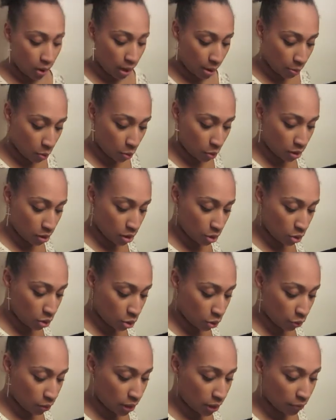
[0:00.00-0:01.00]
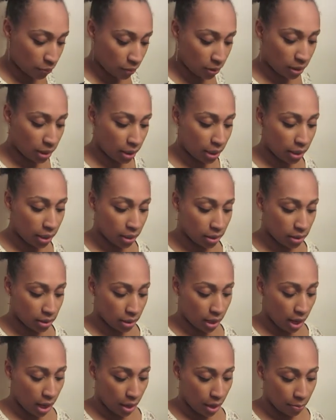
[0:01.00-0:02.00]
I'm going to use 3 different things
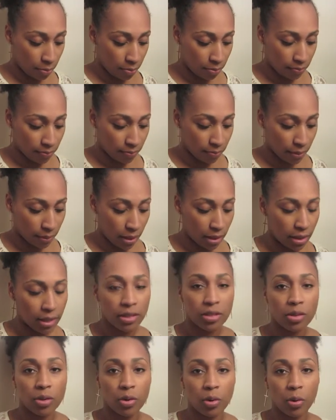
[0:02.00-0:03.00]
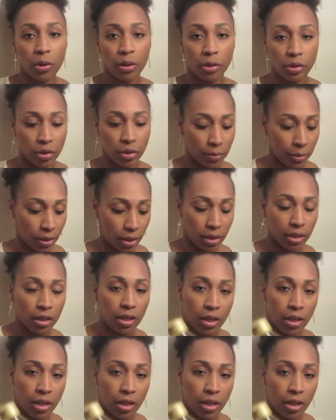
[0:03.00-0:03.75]
in this oil treatment.